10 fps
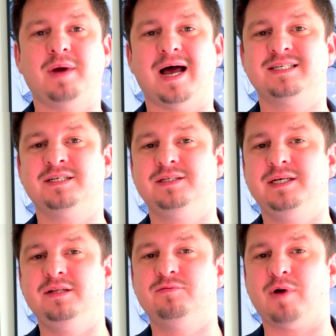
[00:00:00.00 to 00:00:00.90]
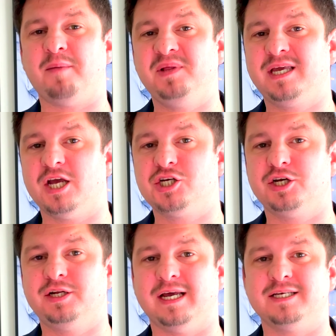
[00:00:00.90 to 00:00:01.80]
as indeed
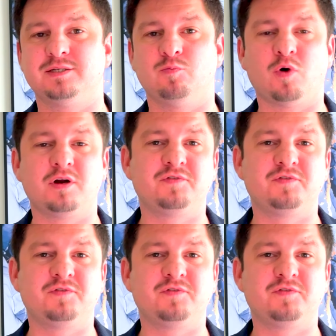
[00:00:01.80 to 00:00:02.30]
replication is one